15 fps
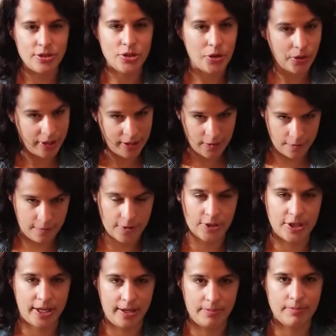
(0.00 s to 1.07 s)
you don't get it the
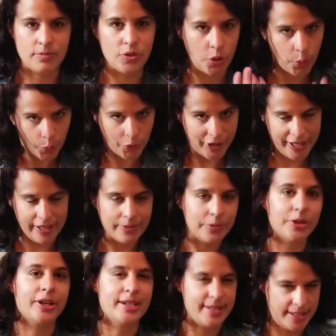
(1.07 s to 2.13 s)
first time. Don't worry,
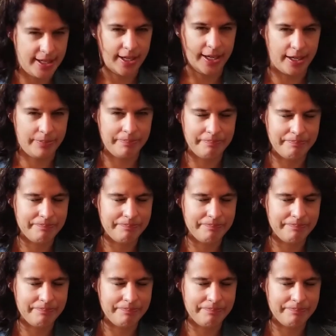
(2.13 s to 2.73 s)
we're gonna sing it again.